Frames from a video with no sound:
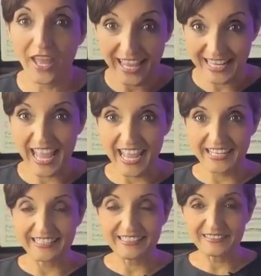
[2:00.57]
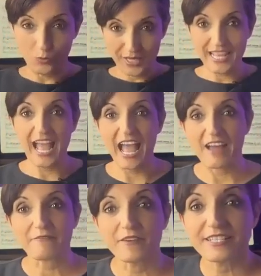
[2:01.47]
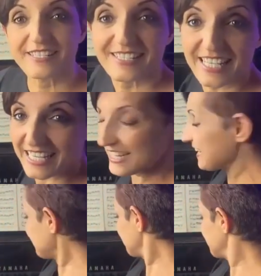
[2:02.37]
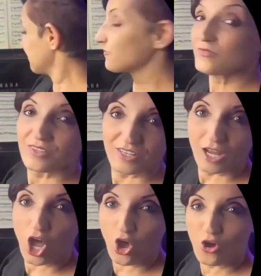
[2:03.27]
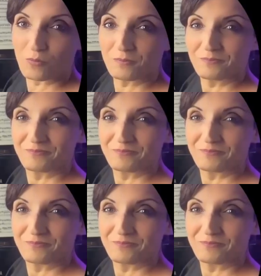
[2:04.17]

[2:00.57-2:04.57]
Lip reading: again, we have C, home,